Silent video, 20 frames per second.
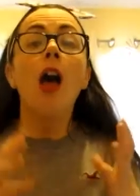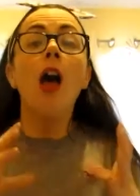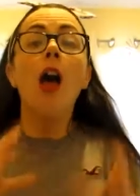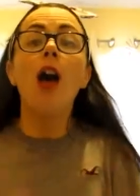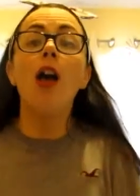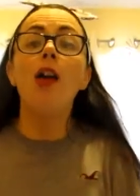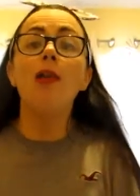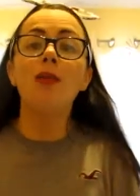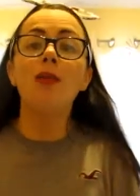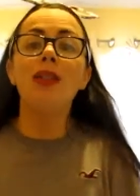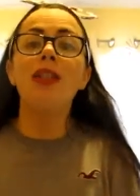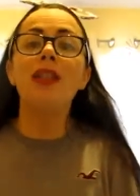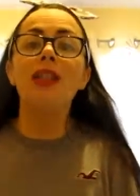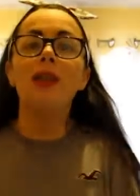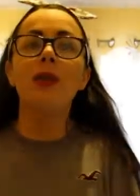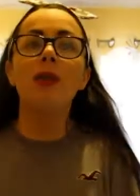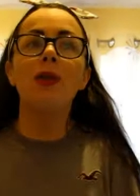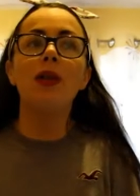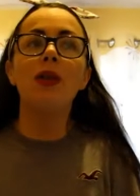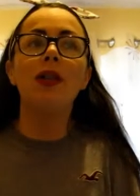I was
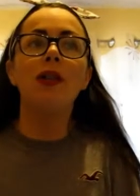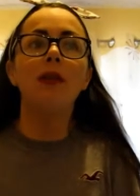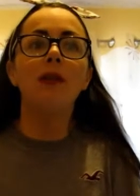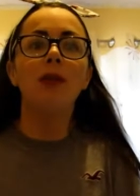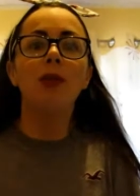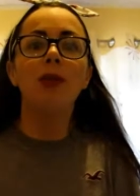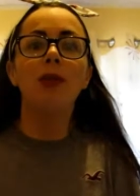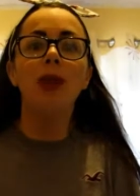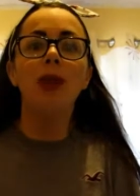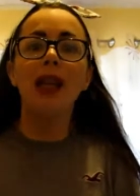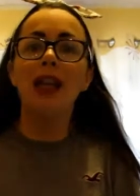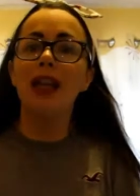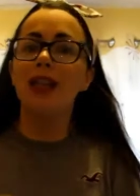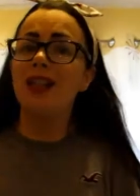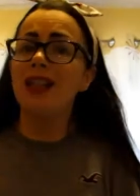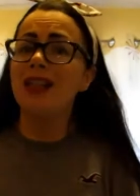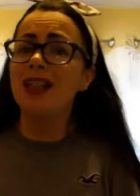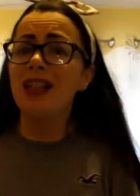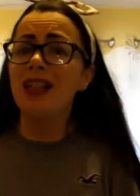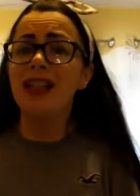doing
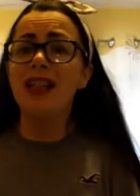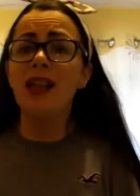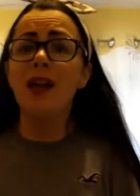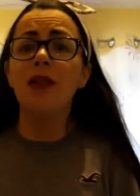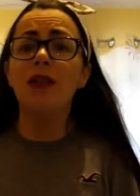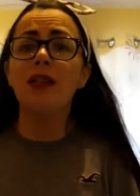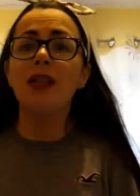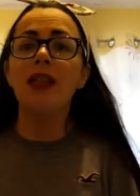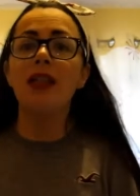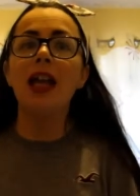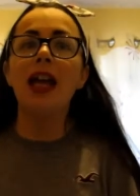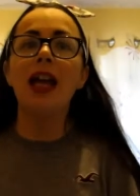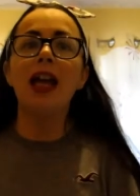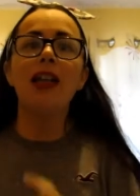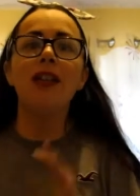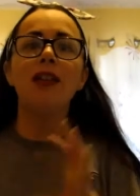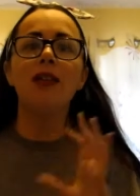between 6 hours a day